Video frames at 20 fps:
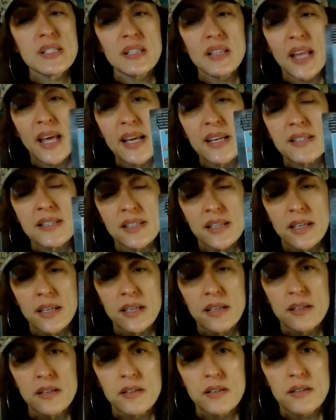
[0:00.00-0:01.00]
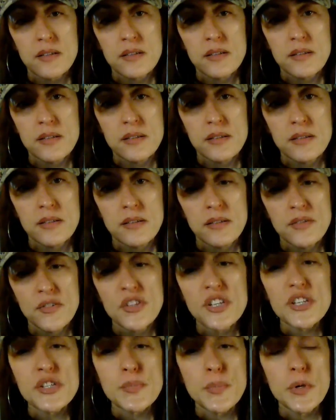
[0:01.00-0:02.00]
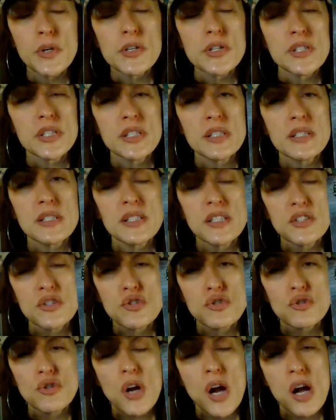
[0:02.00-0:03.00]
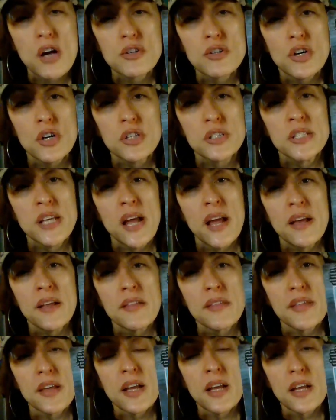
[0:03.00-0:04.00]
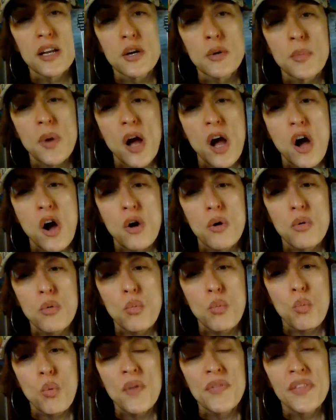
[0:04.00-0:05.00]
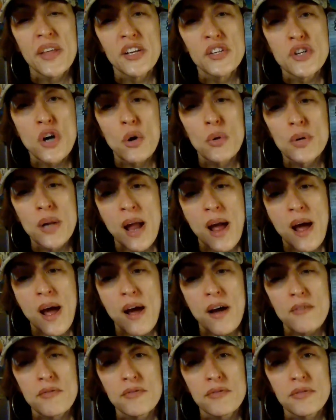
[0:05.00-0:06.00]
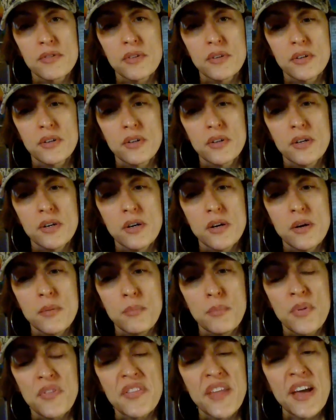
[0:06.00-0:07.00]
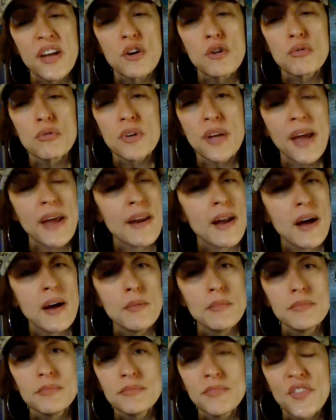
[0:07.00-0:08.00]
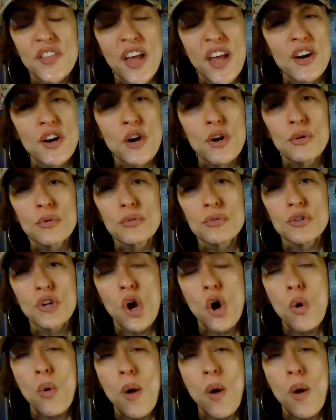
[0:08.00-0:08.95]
lazy. This person sits around all day thinking about what they don't have. But they don't get up, they don't go